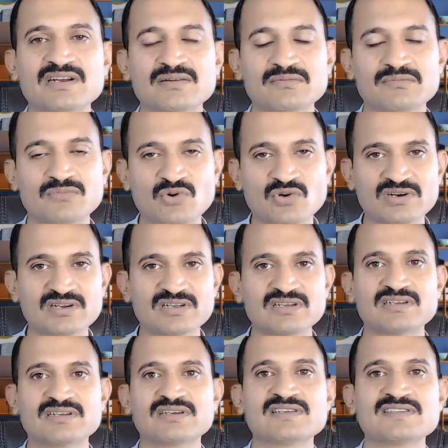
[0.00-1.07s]
more
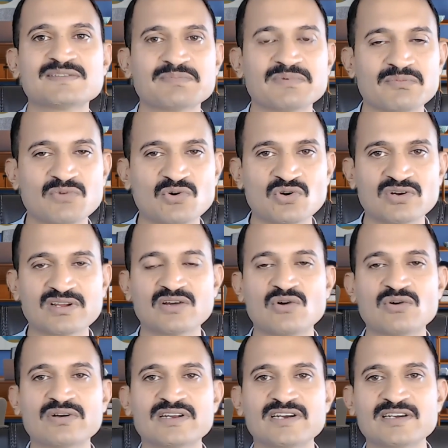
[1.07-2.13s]
crisp, more
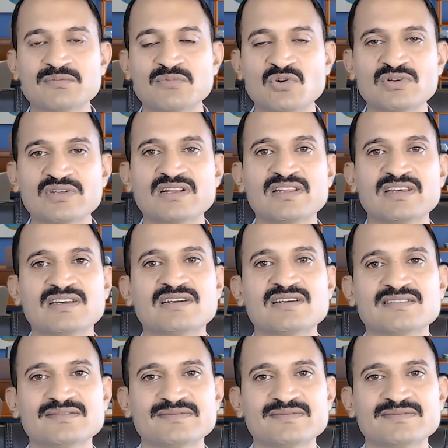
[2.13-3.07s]
concrete, more clear.